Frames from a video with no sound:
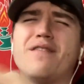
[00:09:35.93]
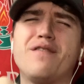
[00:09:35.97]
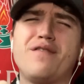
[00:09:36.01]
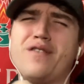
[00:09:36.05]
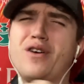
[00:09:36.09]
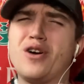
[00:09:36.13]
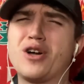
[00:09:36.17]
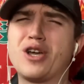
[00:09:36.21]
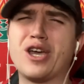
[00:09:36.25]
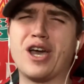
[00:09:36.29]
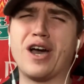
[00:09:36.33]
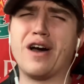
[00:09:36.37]

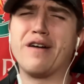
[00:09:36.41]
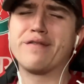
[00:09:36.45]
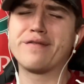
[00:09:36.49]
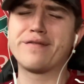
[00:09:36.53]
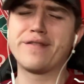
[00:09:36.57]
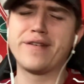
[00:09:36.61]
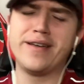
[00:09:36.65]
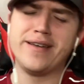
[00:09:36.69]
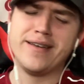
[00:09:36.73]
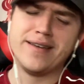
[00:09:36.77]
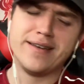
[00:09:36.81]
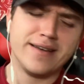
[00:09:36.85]
Fuck you off.
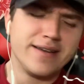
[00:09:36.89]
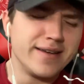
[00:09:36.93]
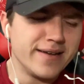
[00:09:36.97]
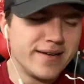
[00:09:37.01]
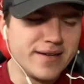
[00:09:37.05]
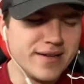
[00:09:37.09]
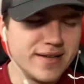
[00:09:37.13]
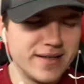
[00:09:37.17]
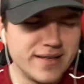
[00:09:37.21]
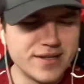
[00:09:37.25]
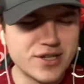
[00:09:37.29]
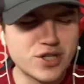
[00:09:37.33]

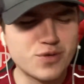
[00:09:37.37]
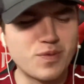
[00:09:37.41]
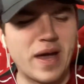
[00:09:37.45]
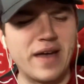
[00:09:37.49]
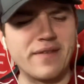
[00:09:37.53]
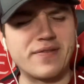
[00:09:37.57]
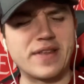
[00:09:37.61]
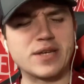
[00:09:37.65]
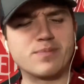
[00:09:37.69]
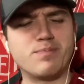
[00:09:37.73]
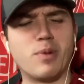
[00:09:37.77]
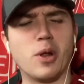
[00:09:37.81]

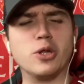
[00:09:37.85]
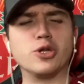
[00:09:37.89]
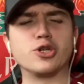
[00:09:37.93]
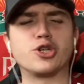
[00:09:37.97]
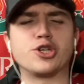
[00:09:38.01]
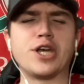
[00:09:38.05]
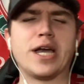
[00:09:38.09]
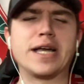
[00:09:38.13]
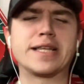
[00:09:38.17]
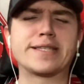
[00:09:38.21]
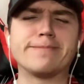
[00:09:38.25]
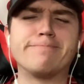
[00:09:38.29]
Swerve this
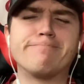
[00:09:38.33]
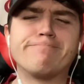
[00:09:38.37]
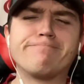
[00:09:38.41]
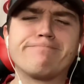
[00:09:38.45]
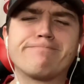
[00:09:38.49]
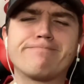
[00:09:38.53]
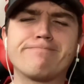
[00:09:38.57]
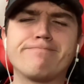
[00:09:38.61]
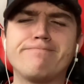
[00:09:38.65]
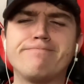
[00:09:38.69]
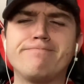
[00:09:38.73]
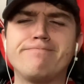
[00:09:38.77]
bullshit
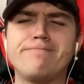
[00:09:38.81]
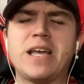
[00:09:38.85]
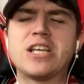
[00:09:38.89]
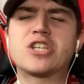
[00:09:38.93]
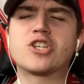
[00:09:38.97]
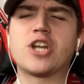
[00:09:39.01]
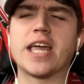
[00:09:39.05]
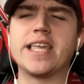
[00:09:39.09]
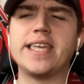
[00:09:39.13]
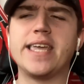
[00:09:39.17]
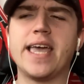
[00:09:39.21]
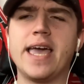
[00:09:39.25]
is
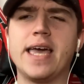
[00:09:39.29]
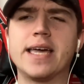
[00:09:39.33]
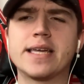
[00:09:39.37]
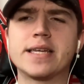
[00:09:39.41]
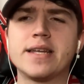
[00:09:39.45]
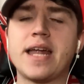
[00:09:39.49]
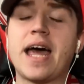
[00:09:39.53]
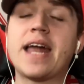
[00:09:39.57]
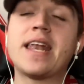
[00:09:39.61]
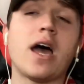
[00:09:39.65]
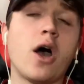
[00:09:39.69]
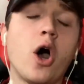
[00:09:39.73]
like
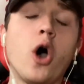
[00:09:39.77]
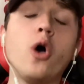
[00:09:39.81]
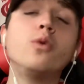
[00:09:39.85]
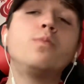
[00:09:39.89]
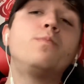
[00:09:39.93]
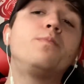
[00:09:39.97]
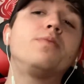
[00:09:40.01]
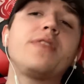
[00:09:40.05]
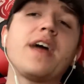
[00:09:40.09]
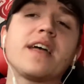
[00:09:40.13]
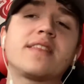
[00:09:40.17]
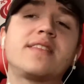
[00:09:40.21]
Jurgen. And I
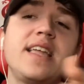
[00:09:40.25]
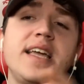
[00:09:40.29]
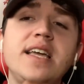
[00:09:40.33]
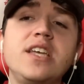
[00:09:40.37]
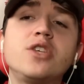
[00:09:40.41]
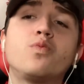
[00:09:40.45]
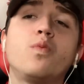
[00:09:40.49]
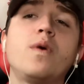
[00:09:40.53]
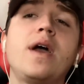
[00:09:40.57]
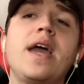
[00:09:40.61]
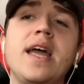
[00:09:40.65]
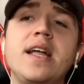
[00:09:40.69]
hope that
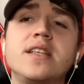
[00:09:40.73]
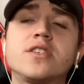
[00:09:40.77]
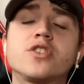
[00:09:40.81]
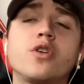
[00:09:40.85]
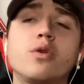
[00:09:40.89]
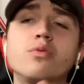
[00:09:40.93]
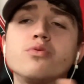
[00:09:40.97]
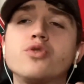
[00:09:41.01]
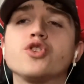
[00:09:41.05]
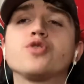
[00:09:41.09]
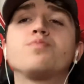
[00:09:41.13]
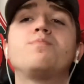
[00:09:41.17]
these words
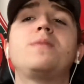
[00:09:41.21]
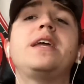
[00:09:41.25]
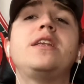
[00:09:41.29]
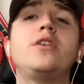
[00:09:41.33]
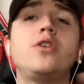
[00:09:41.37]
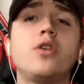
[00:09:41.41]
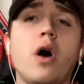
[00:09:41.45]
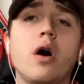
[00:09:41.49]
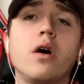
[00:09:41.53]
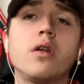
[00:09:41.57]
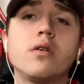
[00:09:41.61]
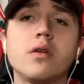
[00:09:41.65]
don't just
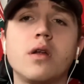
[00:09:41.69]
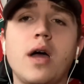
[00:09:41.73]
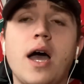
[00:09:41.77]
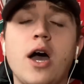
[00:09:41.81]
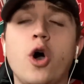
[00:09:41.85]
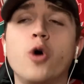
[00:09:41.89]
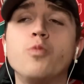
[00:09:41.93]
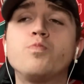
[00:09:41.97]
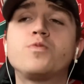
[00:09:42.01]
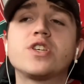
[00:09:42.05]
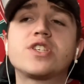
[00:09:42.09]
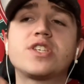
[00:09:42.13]
mean nothing. I
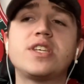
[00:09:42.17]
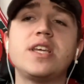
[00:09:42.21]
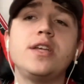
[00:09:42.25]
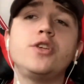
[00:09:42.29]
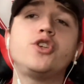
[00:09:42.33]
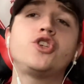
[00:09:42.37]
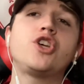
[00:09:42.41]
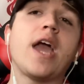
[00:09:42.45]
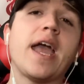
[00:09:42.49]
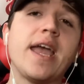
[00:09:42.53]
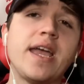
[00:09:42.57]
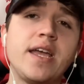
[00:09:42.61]
hope to see
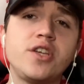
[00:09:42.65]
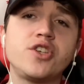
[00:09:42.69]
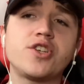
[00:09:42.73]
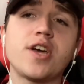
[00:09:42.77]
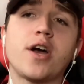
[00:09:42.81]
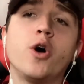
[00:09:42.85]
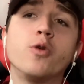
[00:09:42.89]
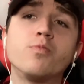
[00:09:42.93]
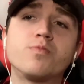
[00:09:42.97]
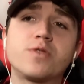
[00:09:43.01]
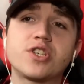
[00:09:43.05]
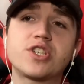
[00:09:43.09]
change. I
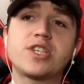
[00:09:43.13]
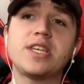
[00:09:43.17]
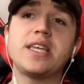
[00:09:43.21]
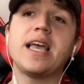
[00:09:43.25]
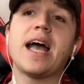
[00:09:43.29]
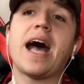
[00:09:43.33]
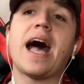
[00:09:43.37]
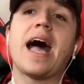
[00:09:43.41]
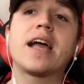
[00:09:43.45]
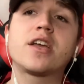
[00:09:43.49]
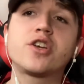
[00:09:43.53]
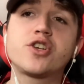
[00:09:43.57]
hope to see
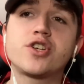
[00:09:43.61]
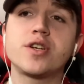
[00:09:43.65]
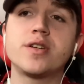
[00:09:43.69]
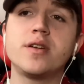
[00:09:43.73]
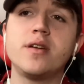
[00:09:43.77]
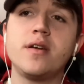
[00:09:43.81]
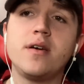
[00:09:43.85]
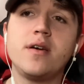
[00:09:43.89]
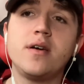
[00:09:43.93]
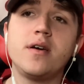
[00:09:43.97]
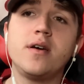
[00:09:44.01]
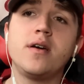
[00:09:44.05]
action.
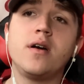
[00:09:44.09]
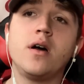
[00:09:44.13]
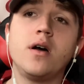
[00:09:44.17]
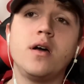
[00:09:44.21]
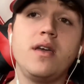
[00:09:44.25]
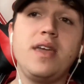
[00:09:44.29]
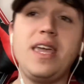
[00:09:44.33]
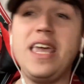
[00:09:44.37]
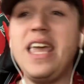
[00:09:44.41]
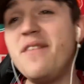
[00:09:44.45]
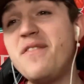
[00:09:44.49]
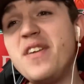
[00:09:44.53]

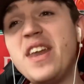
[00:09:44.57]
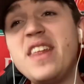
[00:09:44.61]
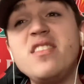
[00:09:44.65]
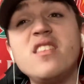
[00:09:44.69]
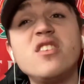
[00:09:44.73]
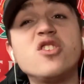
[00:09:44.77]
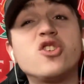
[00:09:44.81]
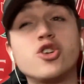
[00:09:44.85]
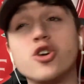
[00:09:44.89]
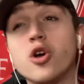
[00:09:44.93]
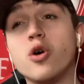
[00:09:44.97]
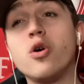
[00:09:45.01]
Even in
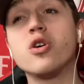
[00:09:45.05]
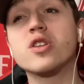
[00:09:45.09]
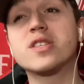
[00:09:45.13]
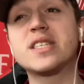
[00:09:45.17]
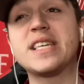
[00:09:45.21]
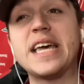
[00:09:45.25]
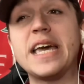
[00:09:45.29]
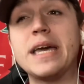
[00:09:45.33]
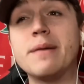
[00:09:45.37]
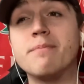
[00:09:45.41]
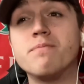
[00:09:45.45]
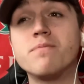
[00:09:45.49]
the short
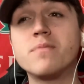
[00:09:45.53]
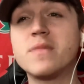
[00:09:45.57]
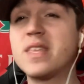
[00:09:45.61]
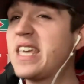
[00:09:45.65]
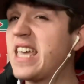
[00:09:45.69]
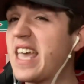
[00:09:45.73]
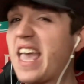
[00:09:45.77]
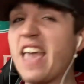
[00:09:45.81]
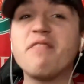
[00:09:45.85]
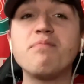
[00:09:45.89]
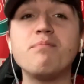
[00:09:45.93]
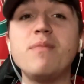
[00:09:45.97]
term,
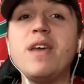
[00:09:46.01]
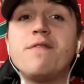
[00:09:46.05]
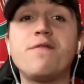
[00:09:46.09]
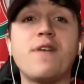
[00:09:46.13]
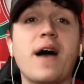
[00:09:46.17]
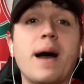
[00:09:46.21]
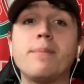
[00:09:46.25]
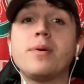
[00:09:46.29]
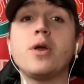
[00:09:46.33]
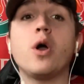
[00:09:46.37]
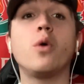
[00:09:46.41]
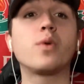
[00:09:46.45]
give me
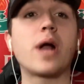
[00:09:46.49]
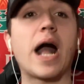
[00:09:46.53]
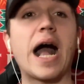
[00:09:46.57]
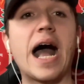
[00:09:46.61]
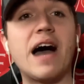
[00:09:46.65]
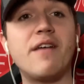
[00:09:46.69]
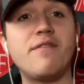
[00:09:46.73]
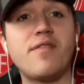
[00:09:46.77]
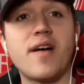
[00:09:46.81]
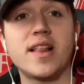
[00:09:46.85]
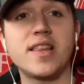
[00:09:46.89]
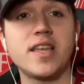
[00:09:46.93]
Fabio
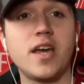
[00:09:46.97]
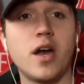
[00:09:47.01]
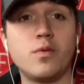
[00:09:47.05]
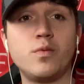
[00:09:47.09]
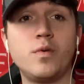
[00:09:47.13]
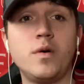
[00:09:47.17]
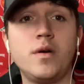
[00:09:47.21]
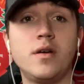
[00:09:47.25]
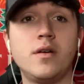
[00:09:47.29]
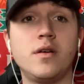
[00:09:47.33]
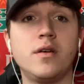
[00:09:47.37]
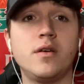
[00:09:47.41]
Carvalho.
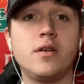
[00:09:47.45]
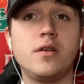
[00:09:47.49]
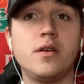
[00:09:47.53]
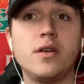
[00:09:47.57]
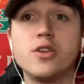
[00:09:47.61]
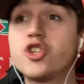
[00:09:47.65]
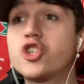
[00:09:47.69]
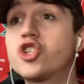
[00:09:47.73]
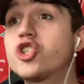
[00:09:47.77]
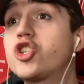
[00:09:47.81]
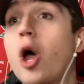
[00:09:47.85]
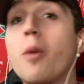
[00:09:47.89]

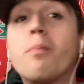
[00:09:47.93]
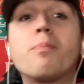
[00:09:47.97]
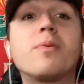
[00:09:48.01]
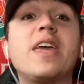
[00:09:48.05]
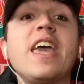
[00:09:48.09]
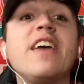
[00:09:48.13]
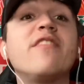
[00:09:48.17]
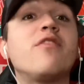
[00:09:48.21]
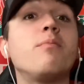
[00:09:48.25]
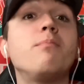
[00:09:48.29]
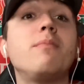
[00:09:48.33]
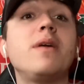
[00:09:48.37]
Stop
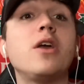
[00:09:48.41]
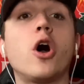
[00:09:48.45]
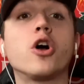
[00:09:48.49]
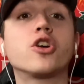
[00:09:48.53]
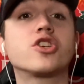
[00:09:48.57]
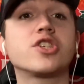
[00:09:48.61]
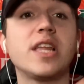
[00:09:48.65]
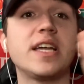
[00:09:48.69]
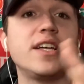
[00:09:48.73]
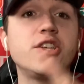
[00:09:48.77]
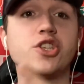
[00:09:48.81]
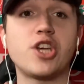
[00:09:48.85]
giving me
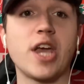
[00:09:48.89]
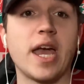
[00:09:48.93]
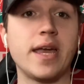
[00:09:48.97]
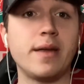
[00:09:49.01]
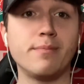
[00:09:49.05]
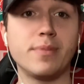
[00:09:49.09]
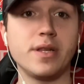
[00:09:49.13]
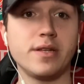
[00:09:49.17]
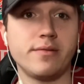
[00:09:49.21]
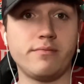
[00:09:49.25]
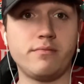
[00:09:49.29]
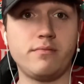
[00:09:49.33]

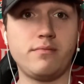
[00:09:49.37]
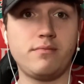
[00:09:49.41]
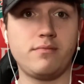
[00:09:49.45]
Oxlade-Chamberlain.